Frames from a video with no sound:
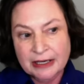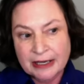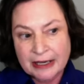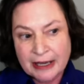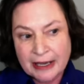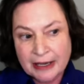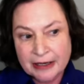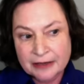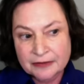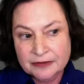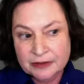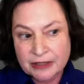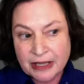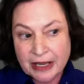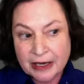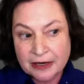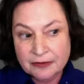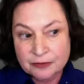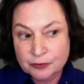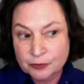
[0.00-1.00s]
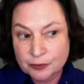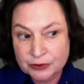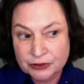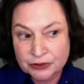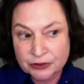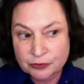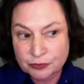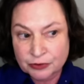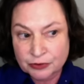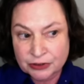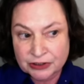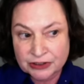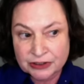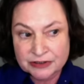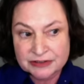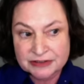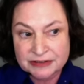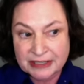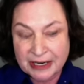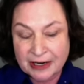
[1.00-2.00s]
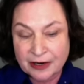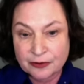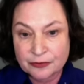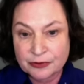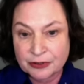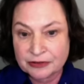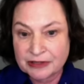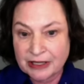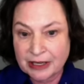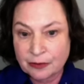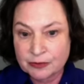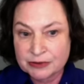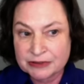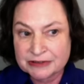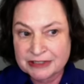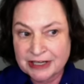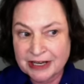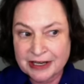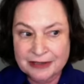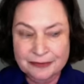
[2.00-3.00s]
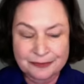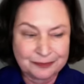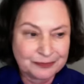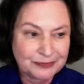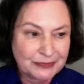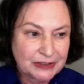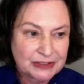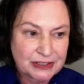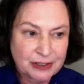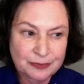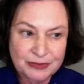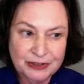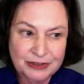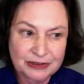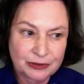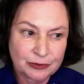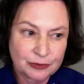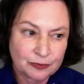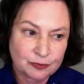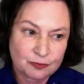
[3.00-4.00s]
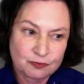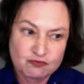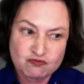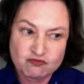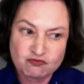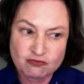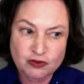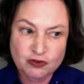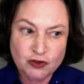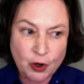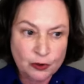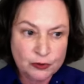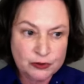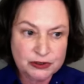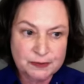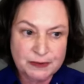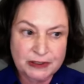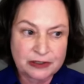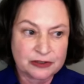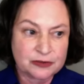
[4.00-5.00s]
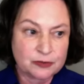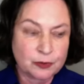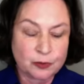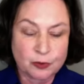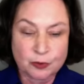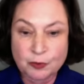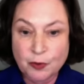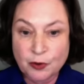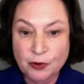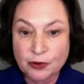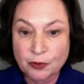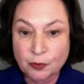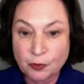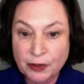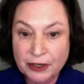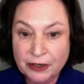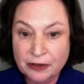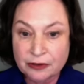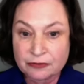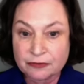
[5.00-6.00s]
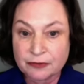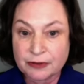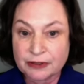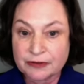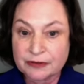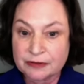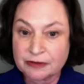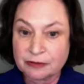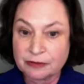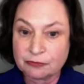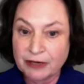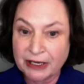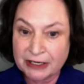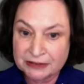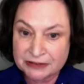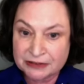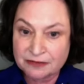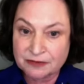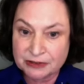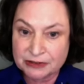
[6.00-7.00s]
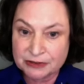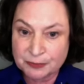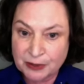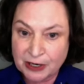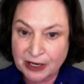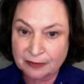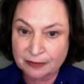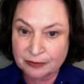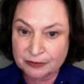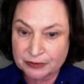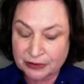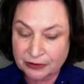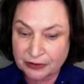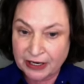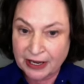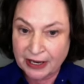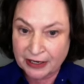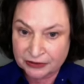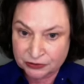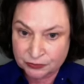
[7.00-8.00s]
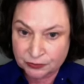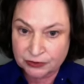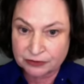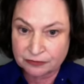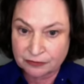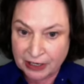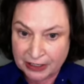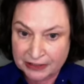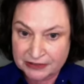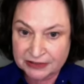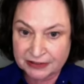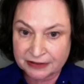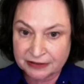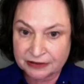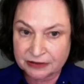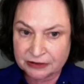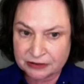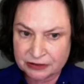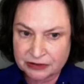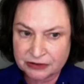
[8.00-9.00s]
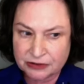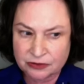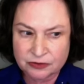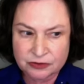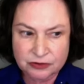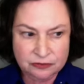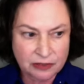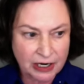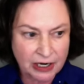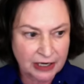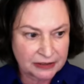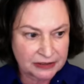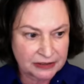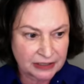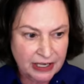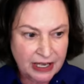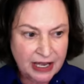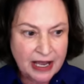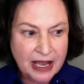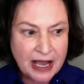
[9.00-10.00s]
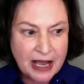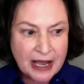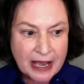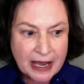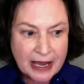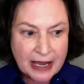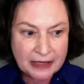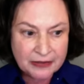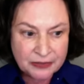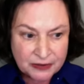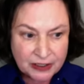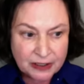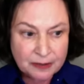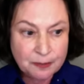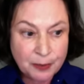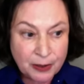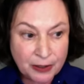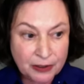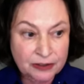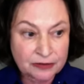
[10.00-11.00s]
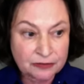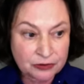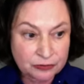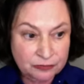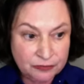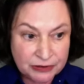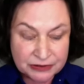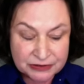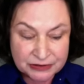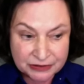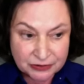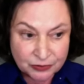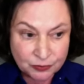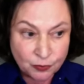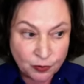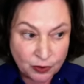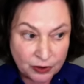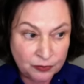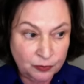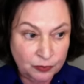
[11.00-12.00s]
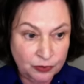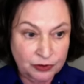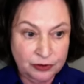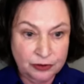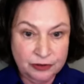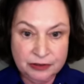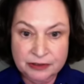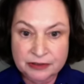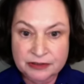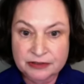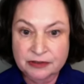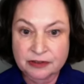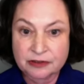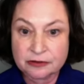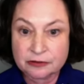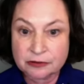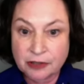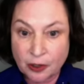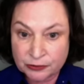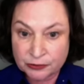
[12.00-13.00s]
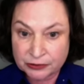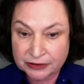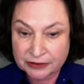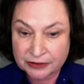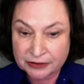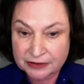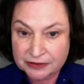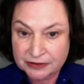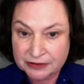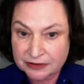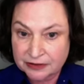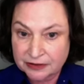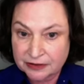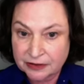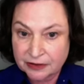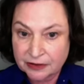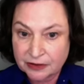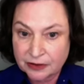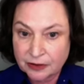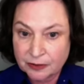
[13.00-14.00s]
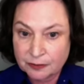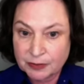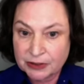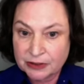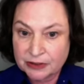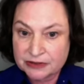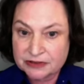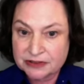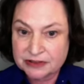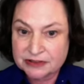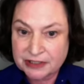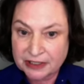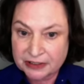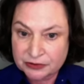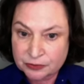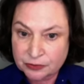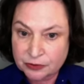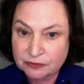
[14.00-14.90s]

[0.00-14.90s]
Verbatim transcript: And everyone agrees now that that was not something that rose because we were more aware of it, that the rates of these problems are actually rising and continue to rise. I think part of the reason, in one word, is loneliness, because the sexual